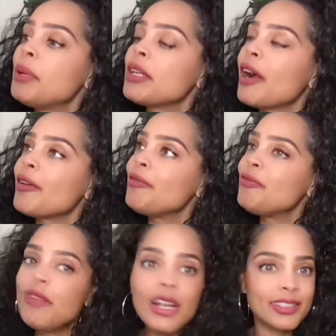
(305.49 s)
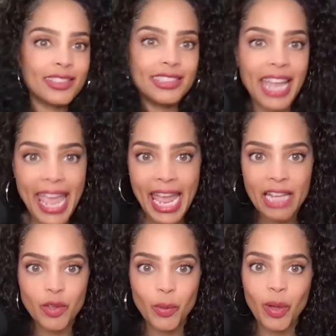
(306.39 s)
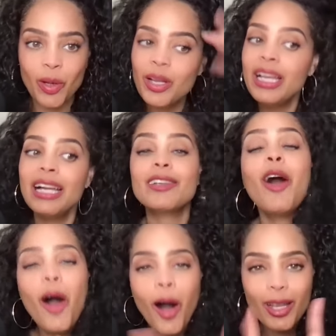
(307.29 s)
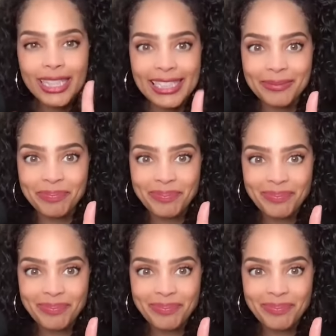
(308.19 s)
but our first annual call-in.